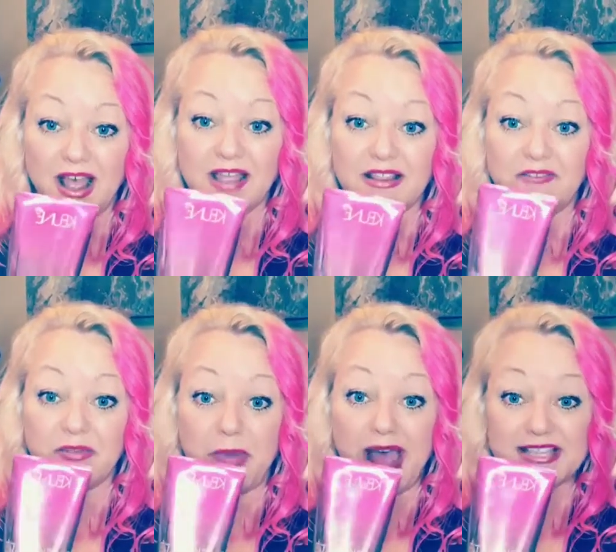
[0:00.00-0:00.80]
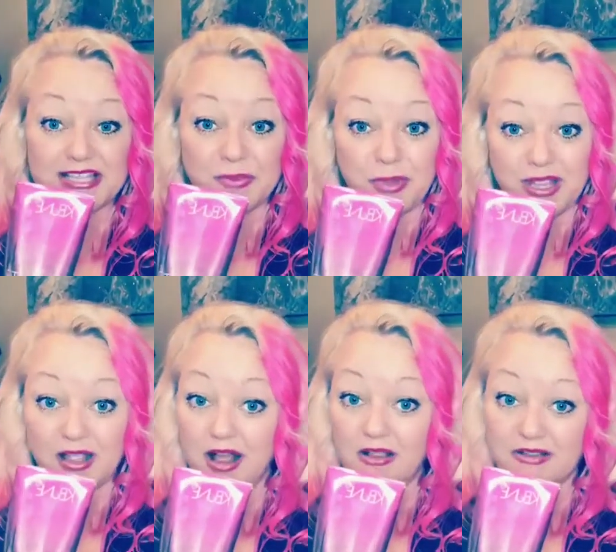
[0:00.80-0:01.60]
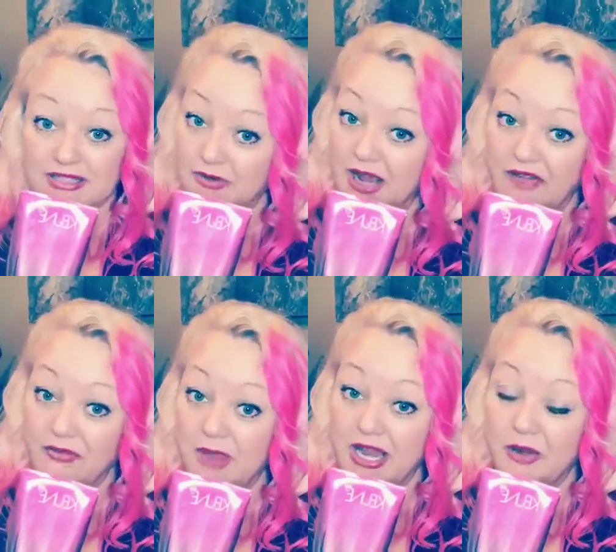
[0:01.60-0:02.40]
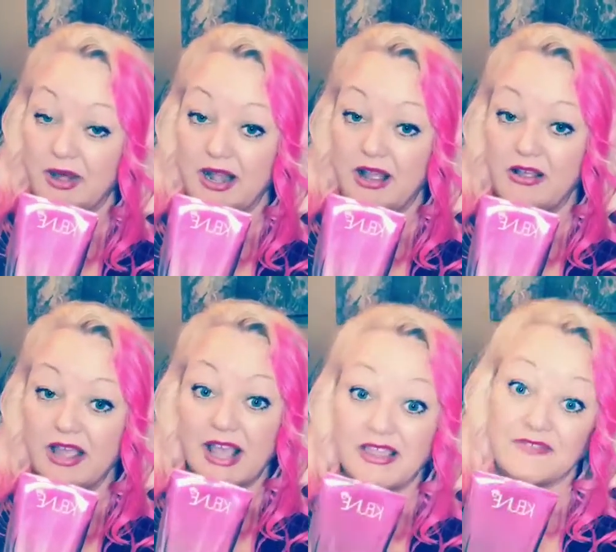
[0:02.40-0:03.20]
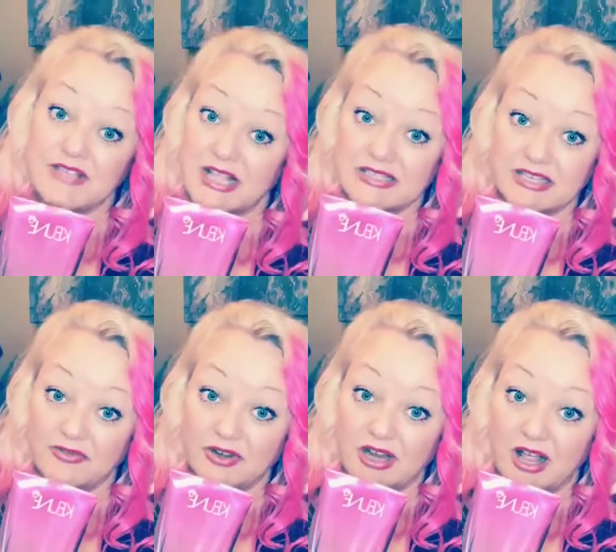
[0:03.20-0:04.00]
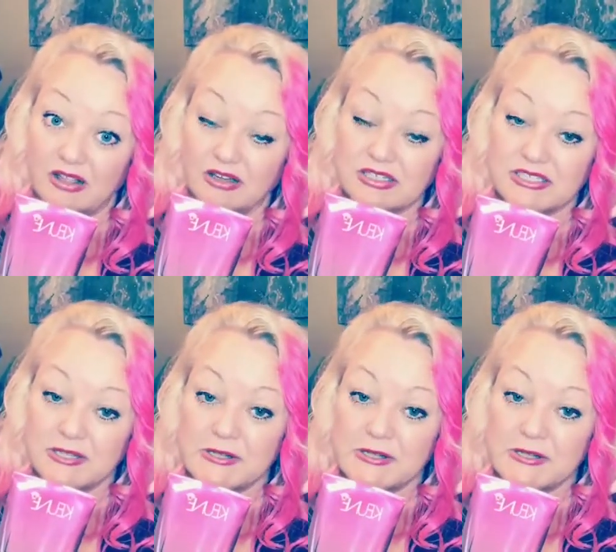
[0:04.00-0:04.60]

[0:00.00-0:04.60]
I love the passionate pink color. That's what I have in my hair right now. They have tons of different colors.